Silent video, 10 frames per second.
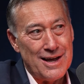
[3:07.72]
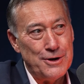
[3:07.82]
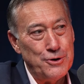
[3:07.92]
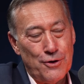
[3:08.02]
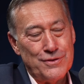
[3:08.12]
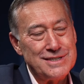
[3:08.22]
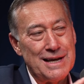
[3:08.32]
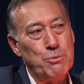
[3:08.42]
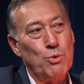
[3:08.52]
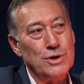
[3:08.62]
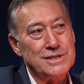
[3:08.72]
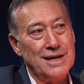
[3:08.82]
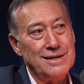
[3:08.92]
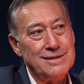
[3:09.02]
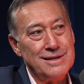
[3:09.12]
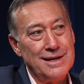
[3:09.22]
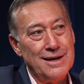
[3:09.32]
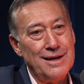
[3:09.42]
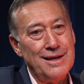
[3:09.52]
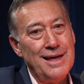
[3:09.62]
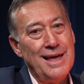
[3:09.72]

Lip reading: And not the same water. Yeah.